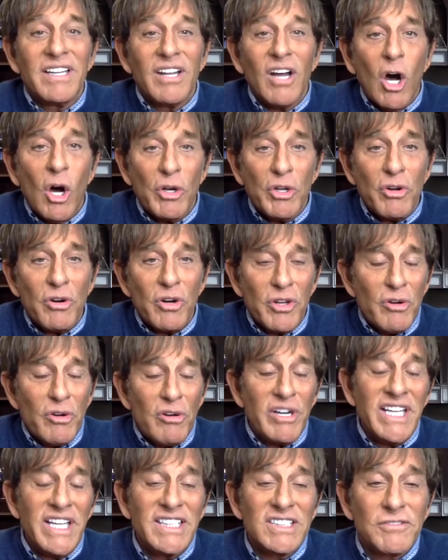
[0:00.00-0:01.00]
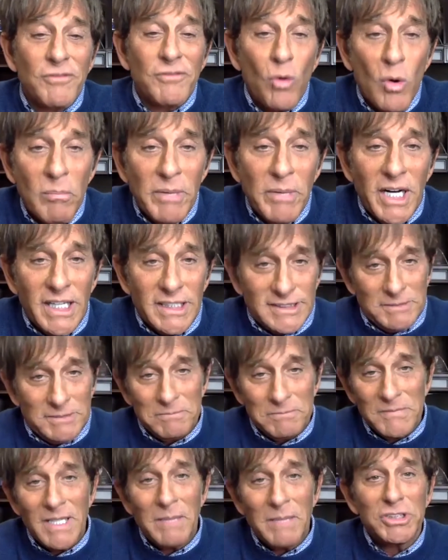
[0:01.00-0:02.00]
All your end's $4.
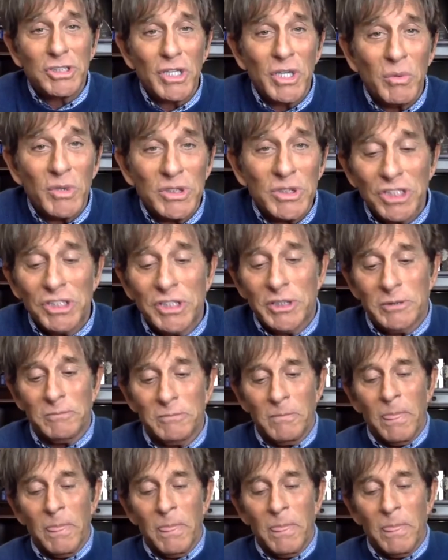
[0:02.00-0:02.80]
Let me show you what you do.